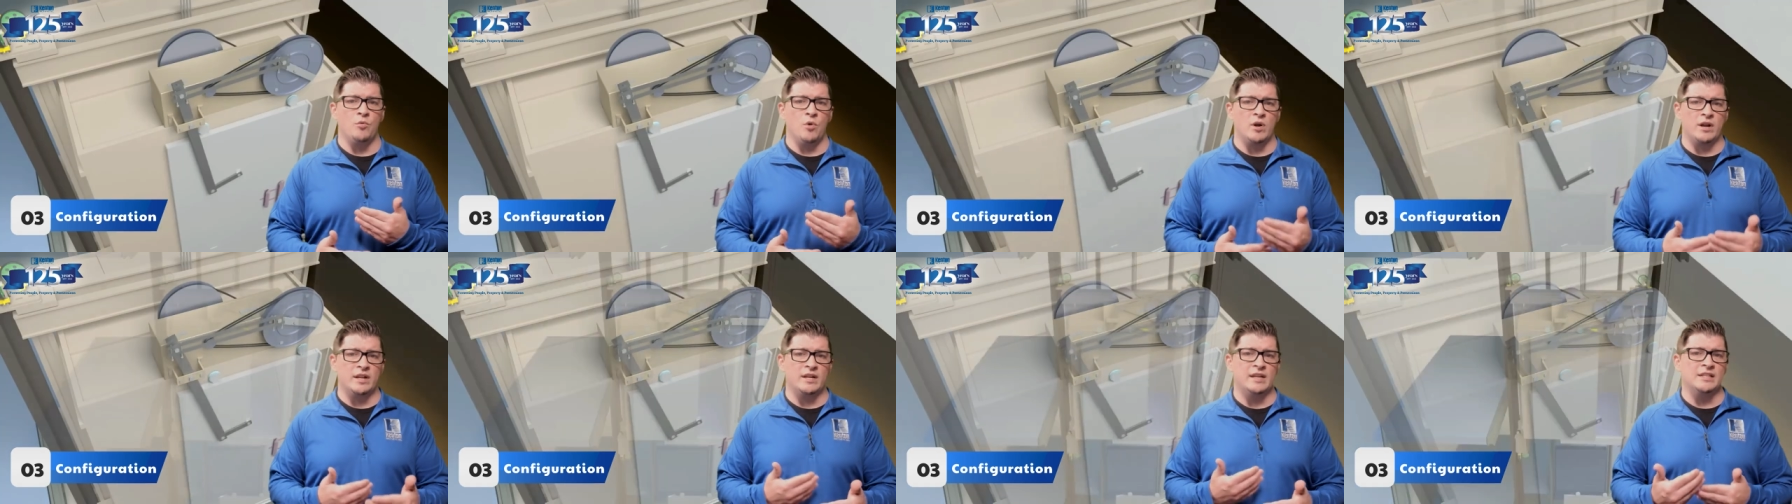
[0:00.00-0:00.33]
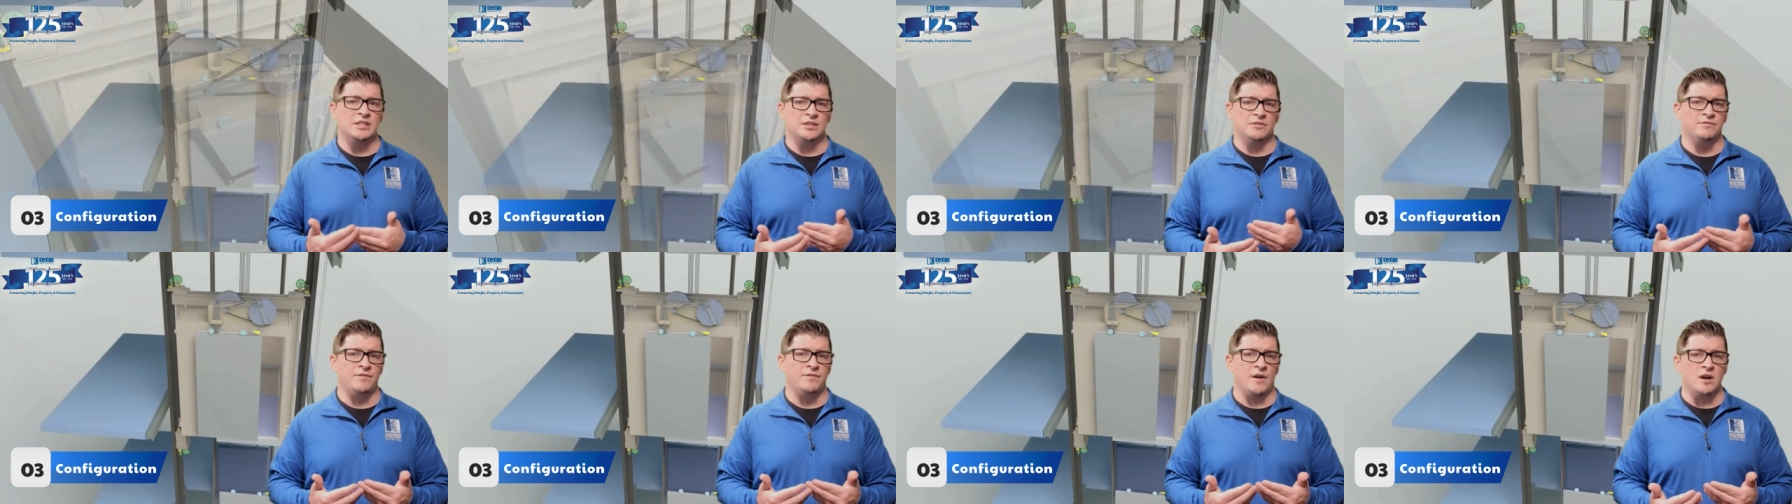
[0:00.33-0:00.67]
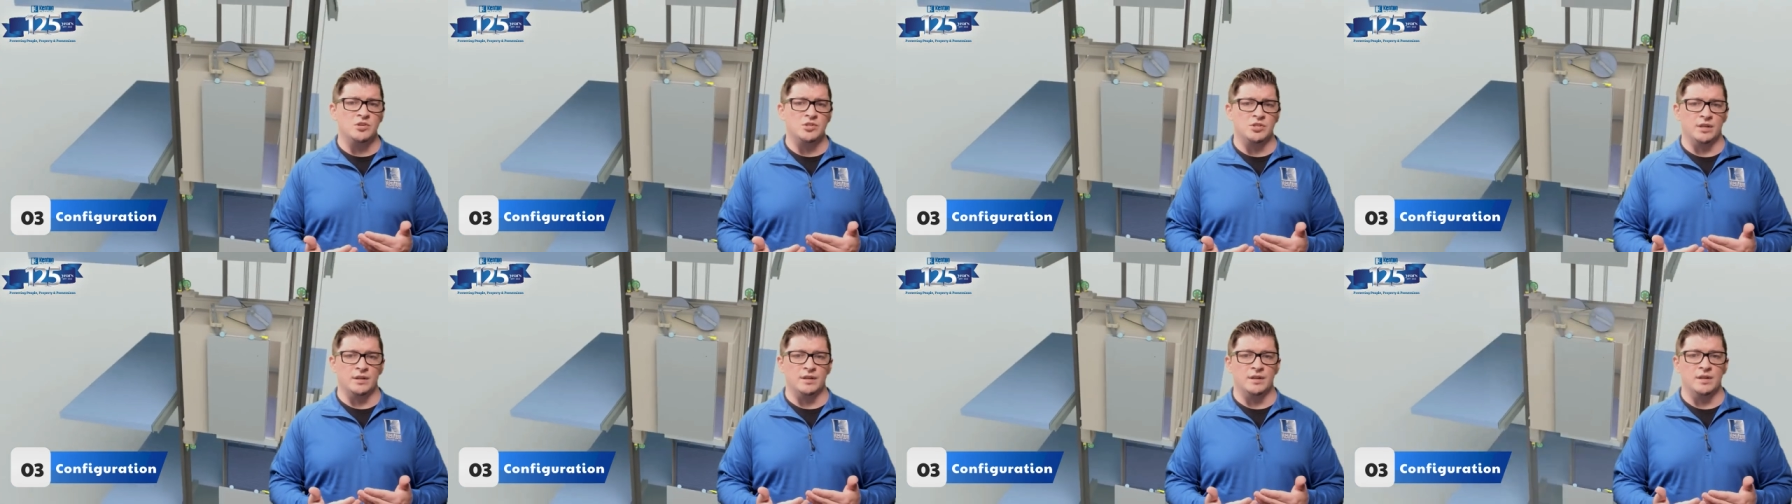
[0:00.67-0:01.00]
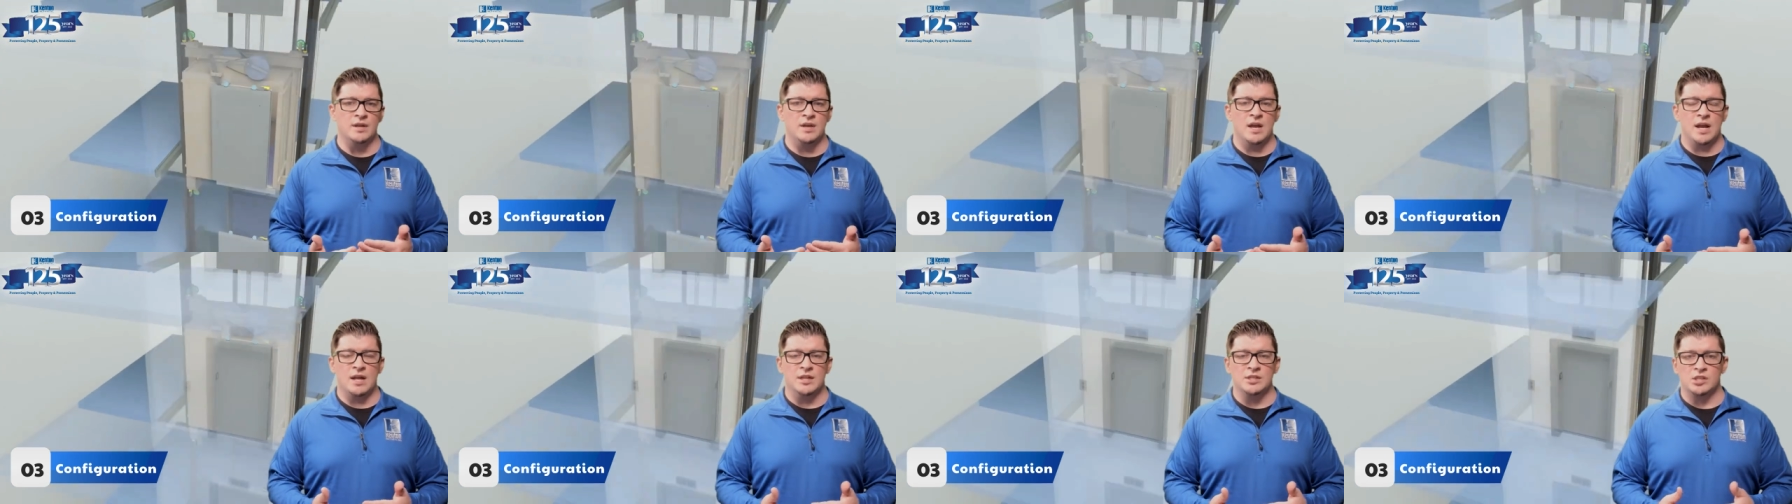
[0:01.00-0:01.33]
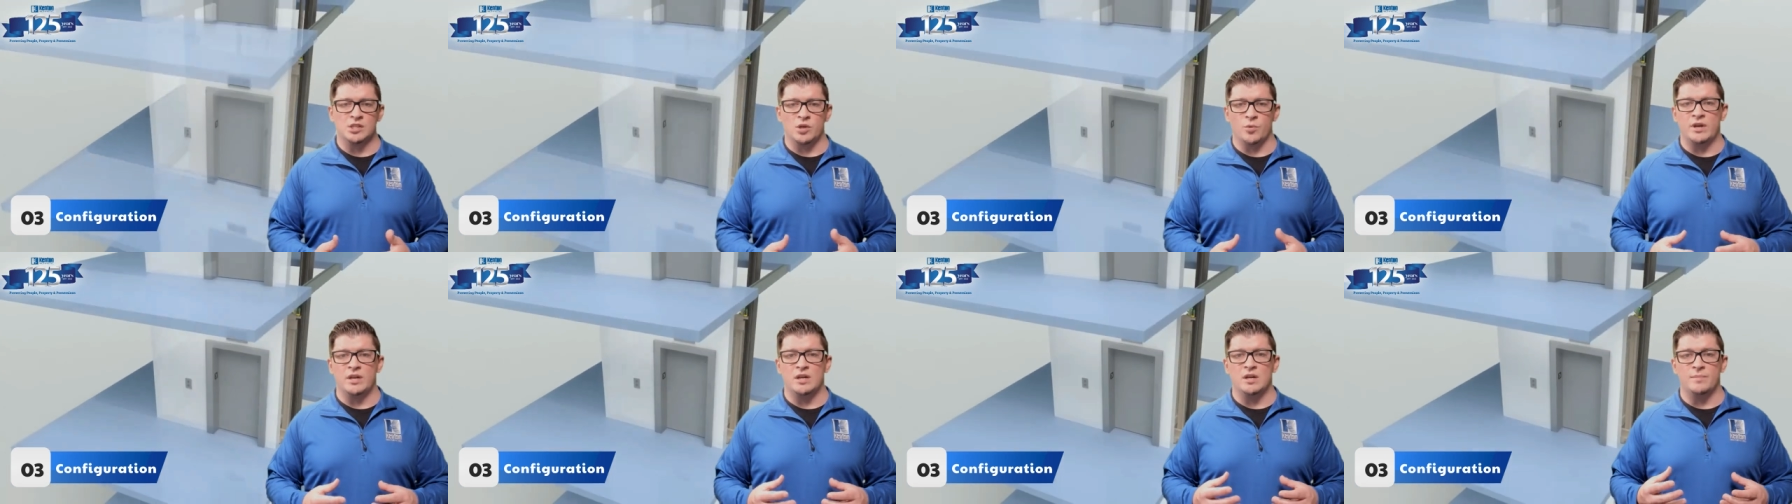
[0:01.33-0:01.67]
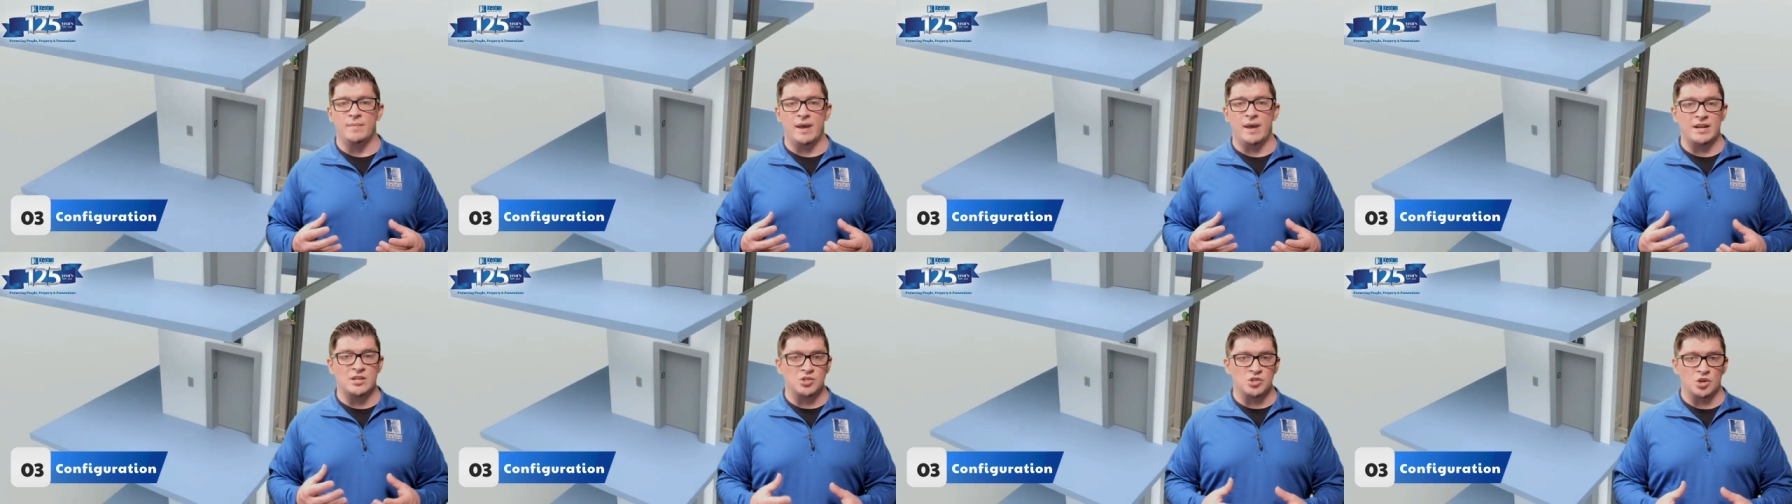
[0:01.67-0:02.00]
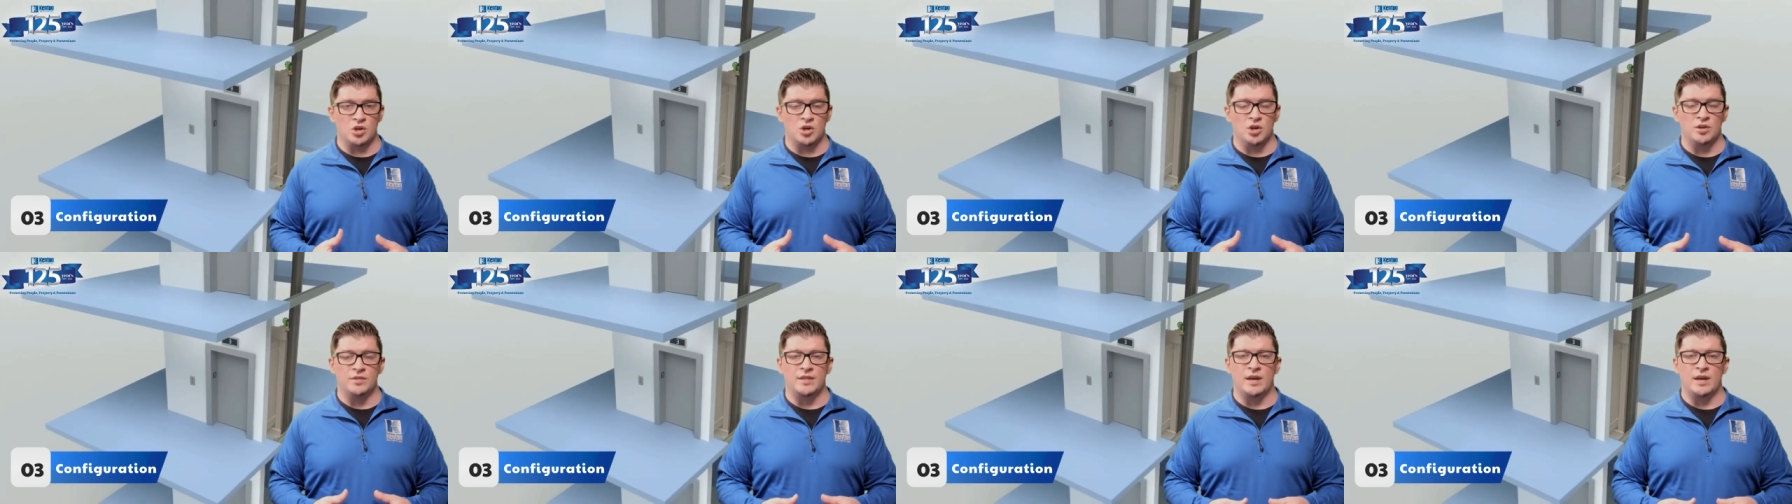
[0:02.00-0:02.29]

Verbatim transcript: wanted it to function. And so we need to make sure